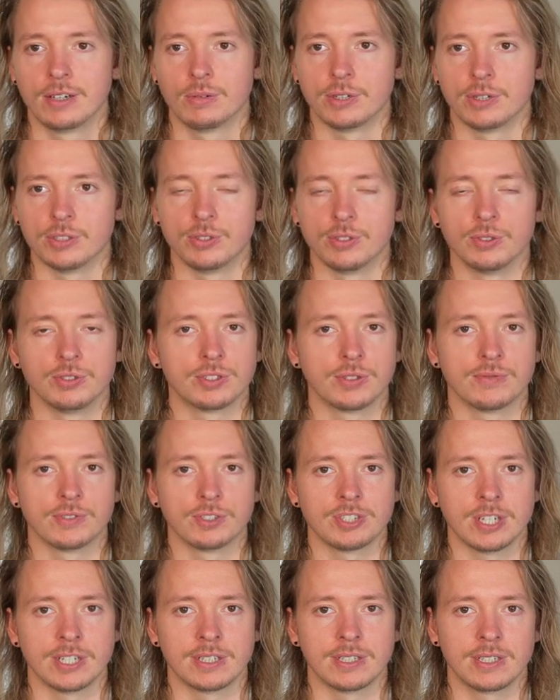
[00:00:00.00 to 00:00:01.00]
When you lose your
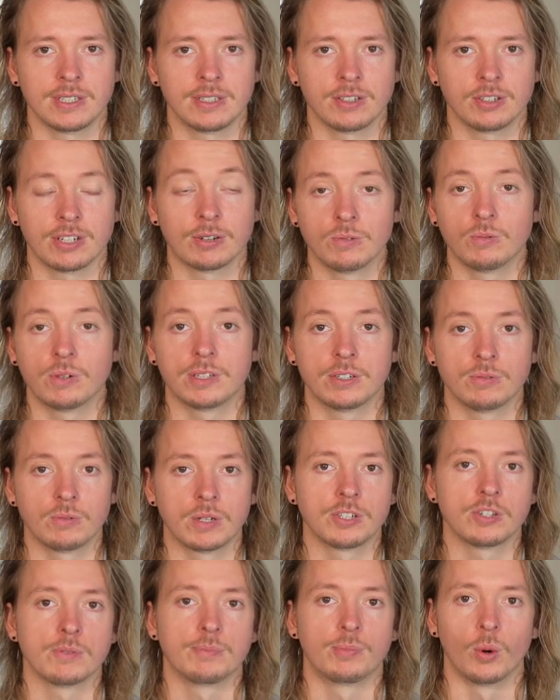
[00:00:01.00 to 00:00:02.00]
virginity or like when one of
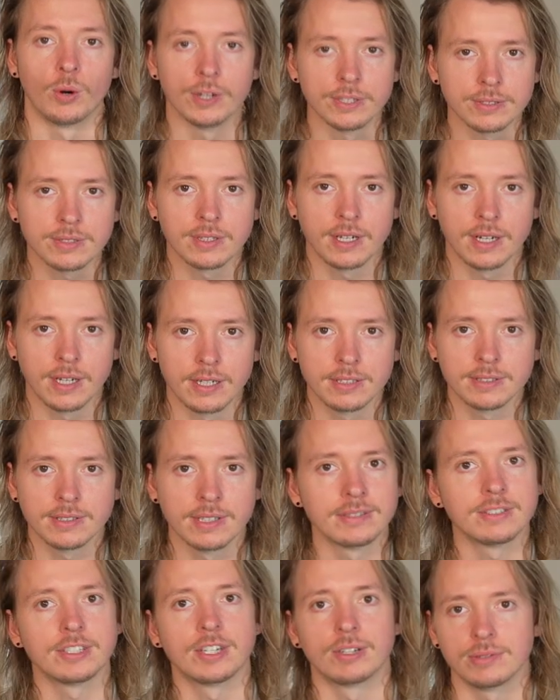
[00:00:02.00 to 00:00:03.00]
your boys does, and
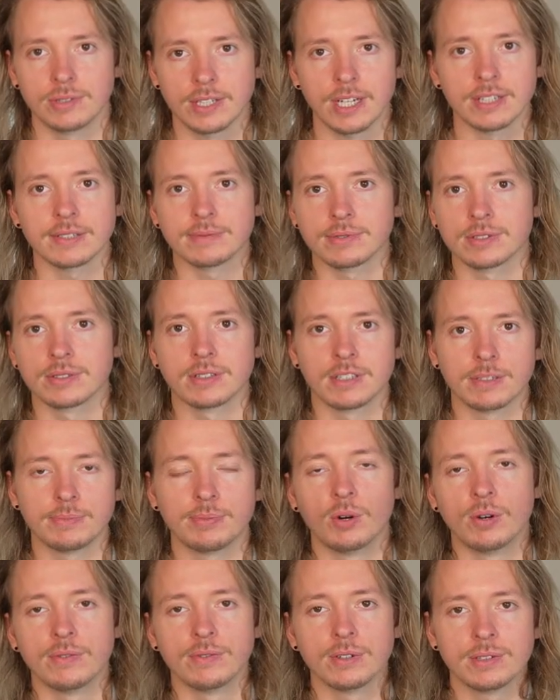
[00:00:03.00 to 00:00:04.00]
then, you know, you guys have a
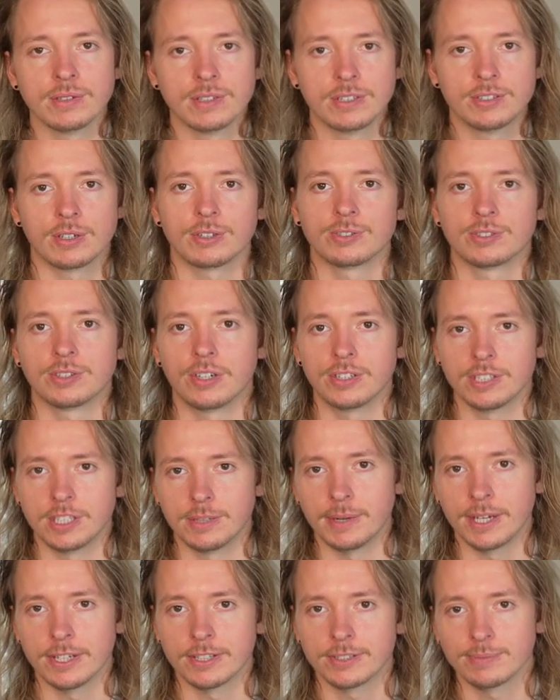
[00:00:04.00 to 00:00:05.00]
sleepover and you're all chilling in the
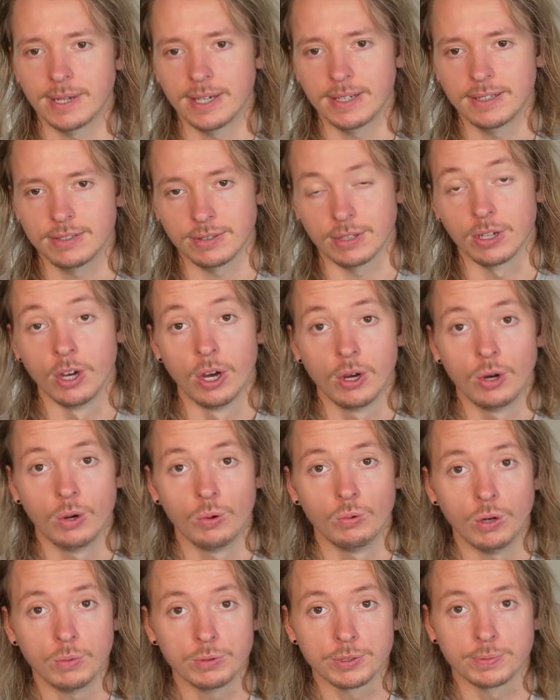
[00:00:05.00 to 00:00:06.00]
basement. And he's like,
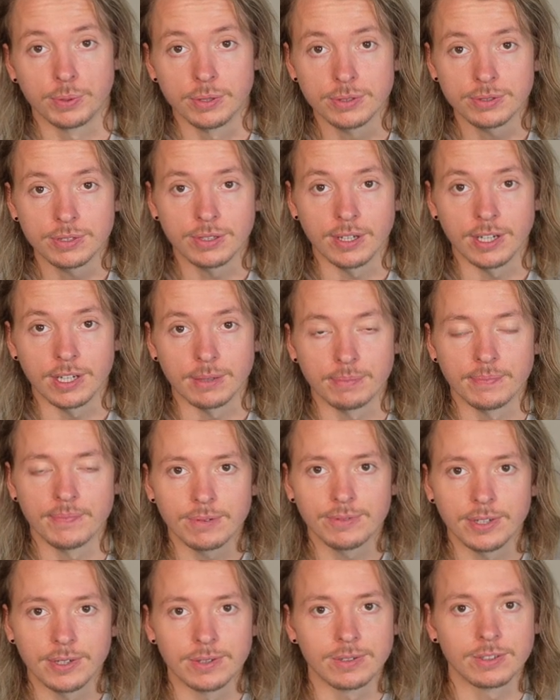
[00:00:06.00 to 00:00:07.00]
what was pussy like?
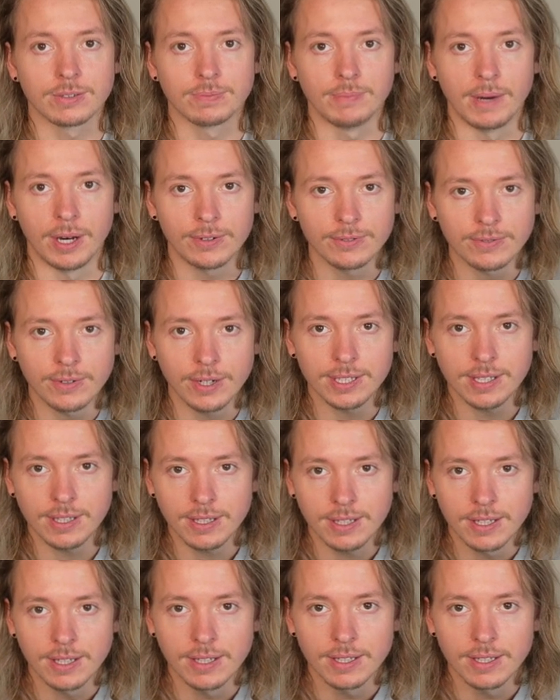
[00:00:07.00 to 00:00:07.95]
Did it smell funny?